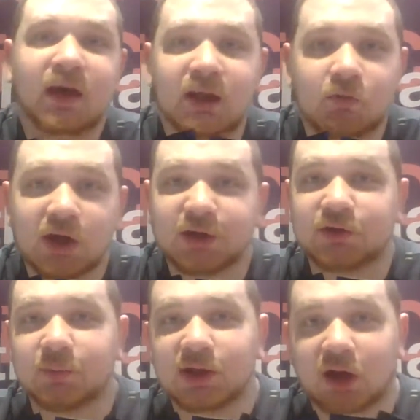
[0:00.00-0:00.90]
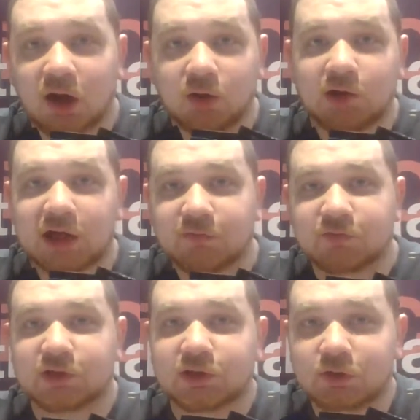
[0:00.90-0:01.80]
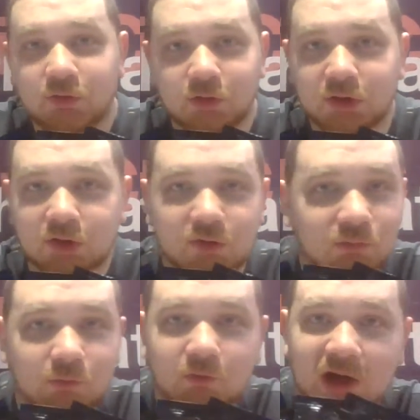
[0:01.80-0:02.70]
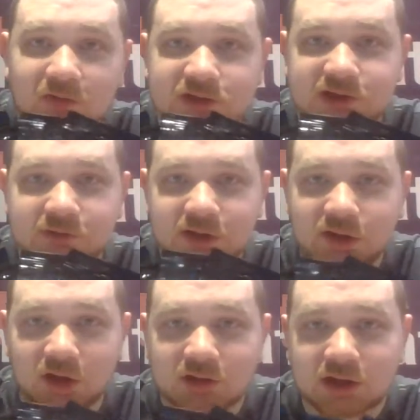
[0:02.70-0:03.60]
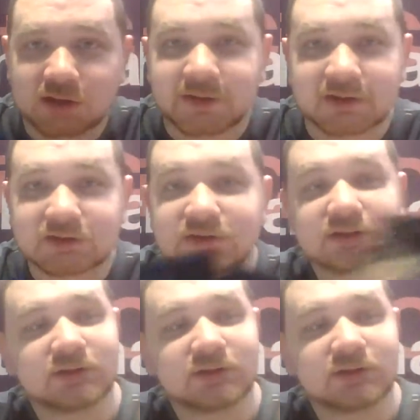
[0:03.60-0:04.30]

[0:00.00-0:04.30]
And the rare could be a holographic or whatever secret card there is.